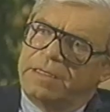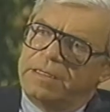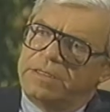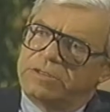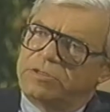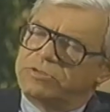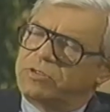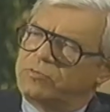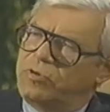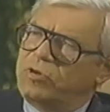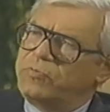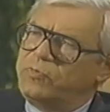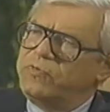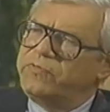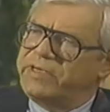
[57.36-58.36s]
So it's a road
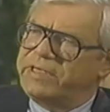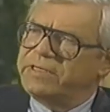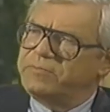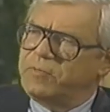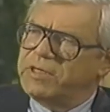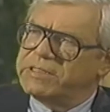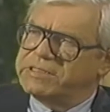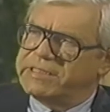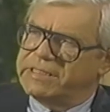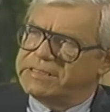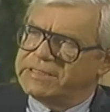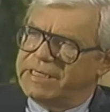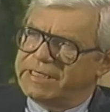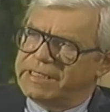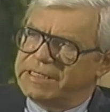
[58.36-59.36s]
movie in one sense,
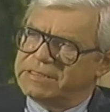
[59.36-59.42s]
I guess.